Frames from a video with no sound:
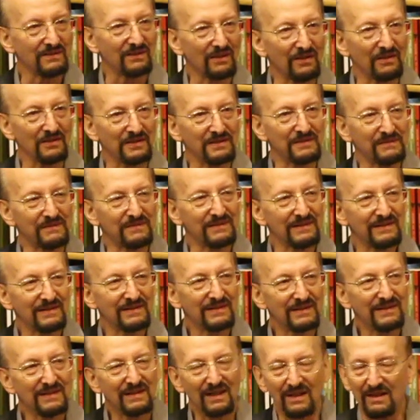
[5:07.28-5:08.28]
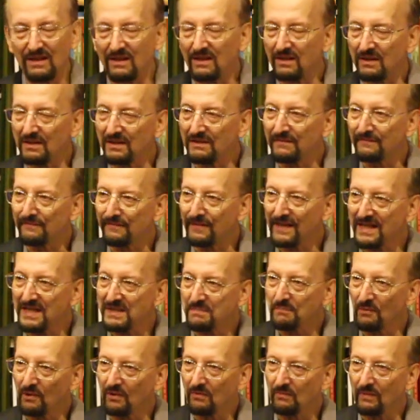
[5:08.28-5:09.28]
on
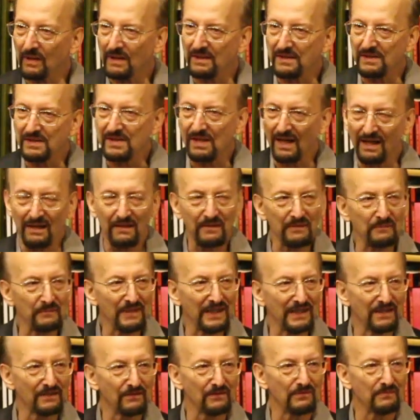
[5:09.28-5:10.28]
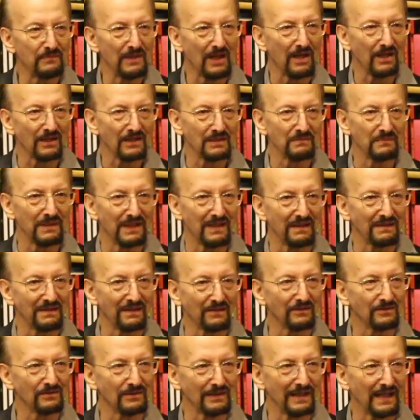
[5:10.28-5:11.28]
Facebook once I made a remark about
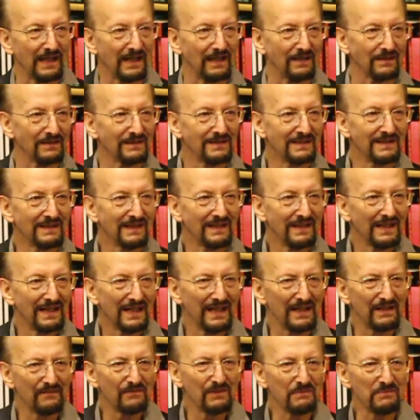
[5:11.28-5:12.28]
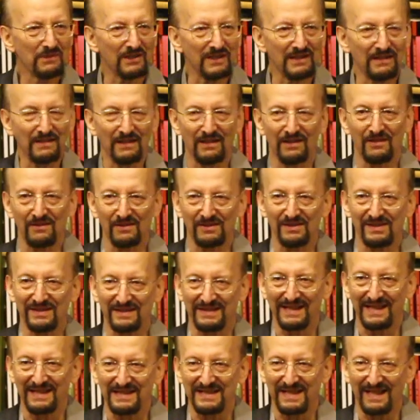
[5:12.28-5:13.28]
Uncle Al. Everybody knows
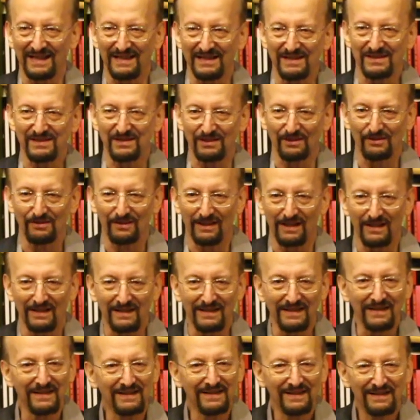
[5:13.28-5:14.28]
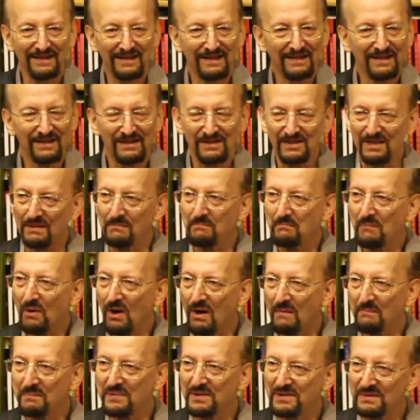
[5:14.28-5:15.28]
that that's Aleister Crowley. Some
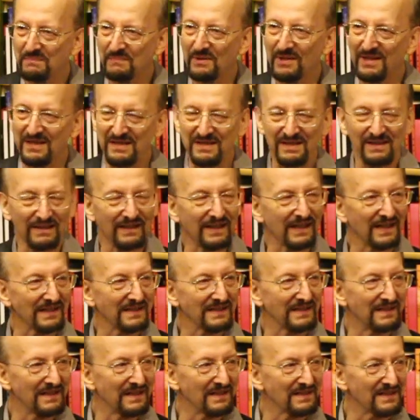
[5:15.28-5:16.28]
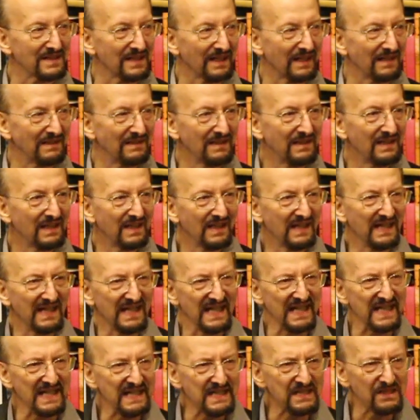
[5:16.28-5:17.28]
pompous person cut in and said,
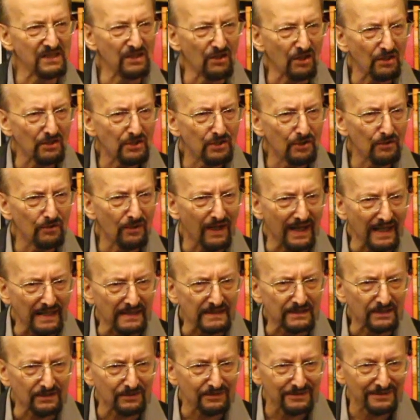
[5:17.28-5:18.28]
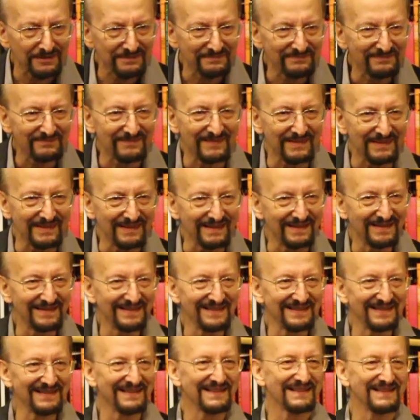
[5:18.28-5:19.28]
"He's not your uncle?"
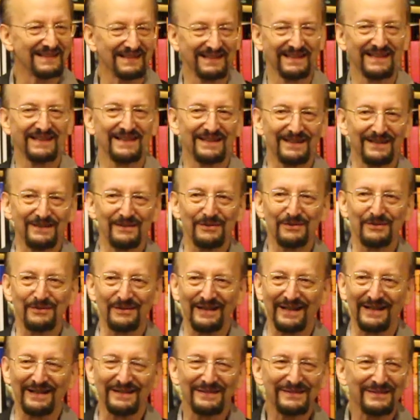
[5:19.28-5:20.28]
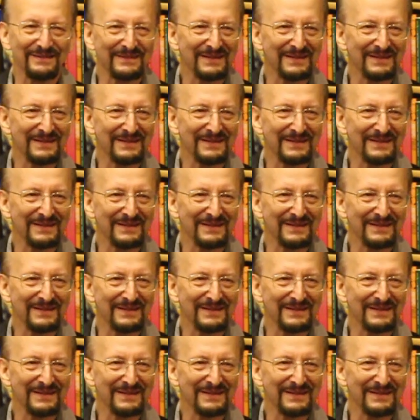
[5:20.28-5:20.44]
Yeah, I knew that.